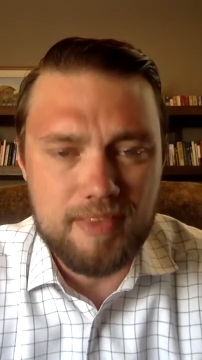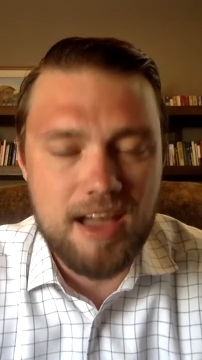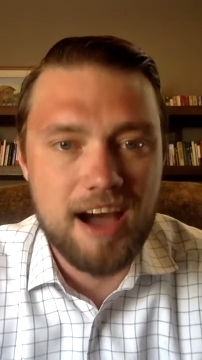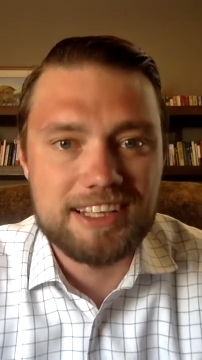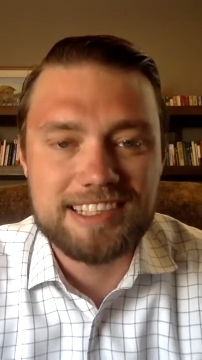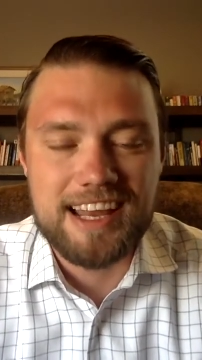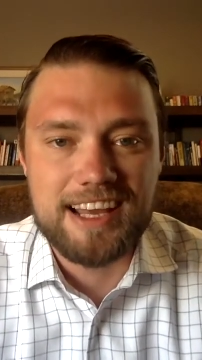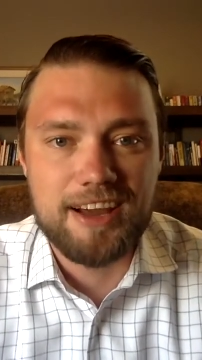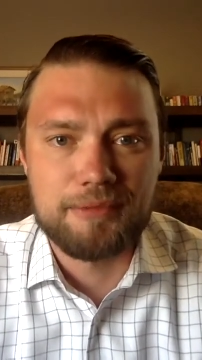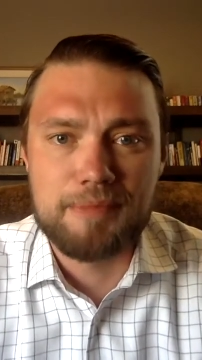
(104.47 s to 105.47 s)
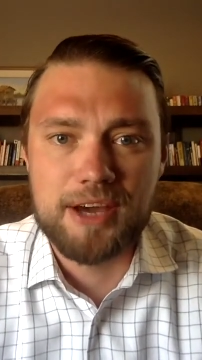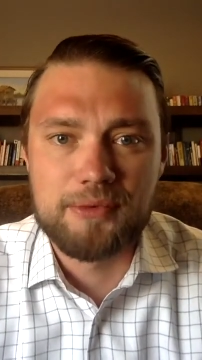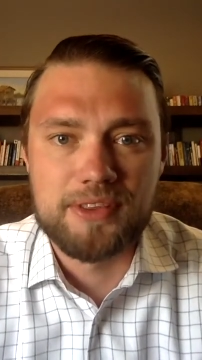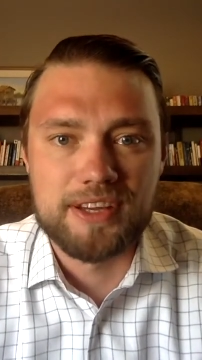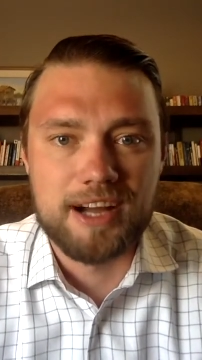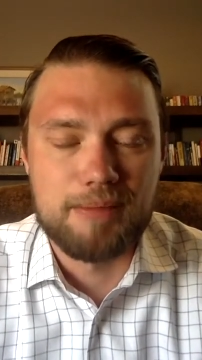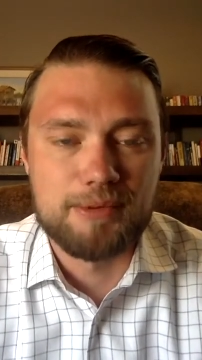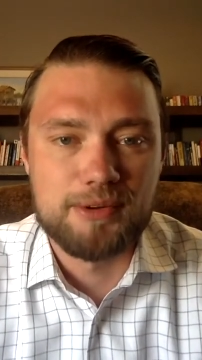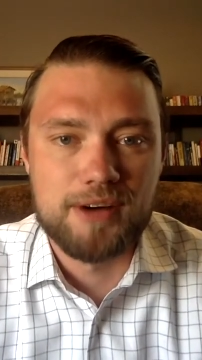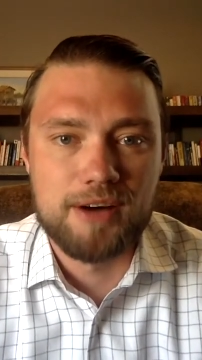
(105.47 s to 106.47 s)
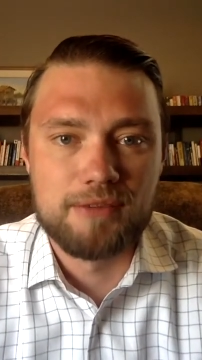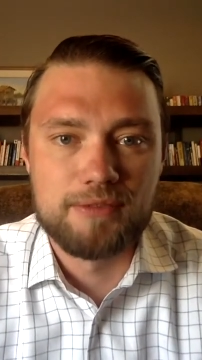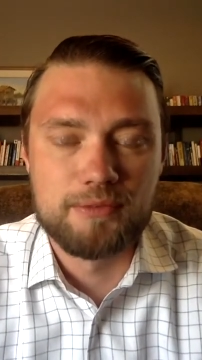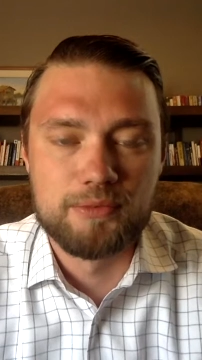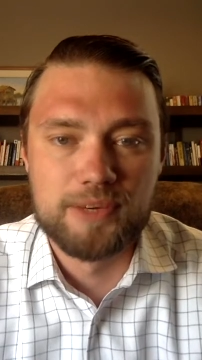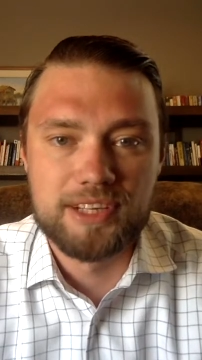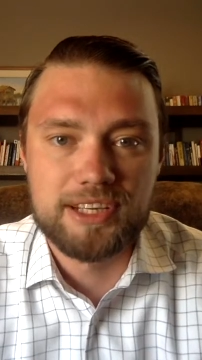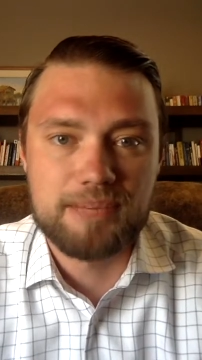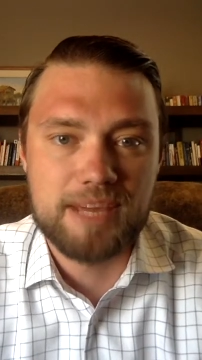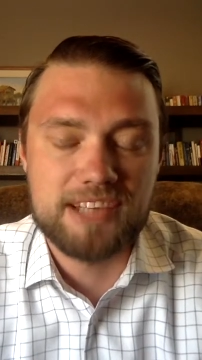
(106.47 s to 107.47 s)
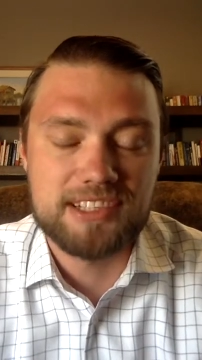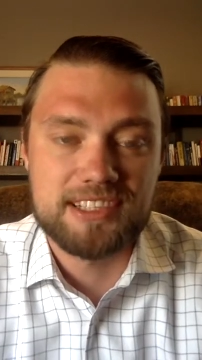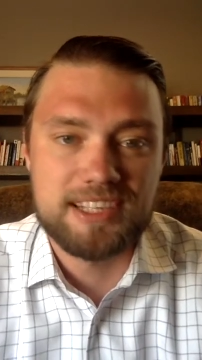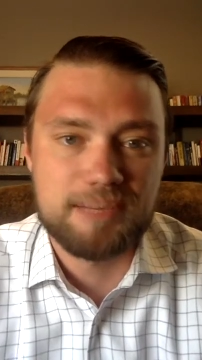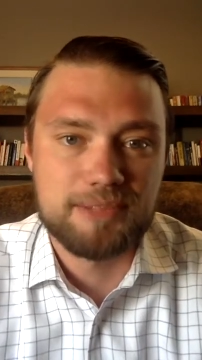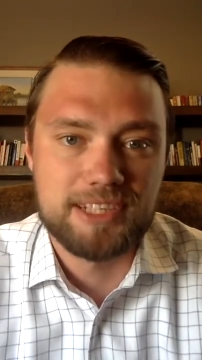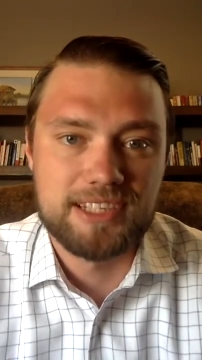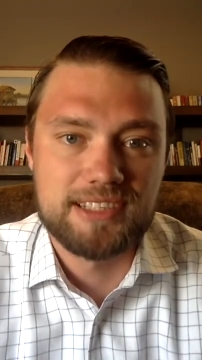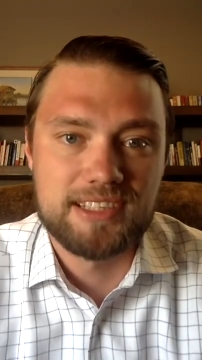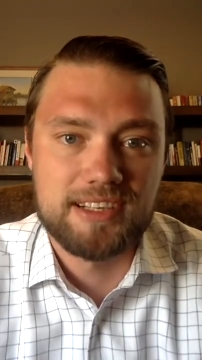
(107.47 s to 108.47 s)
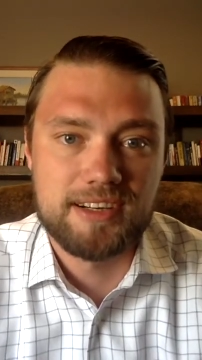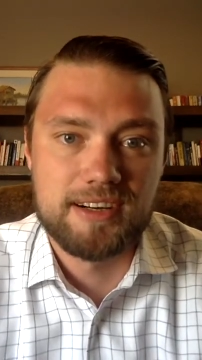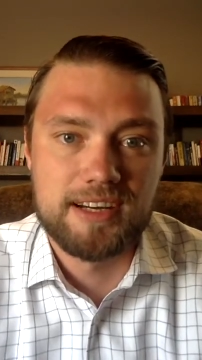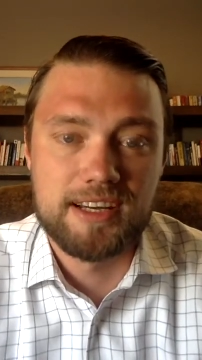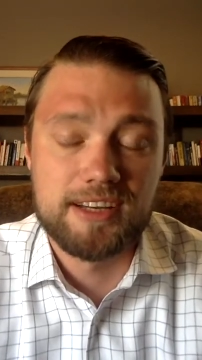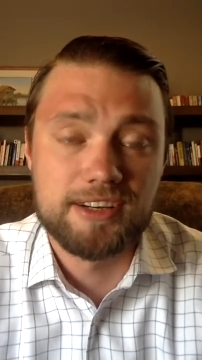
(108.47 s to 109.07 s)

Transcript: I sat down and met with a couple of really amazing team leads here in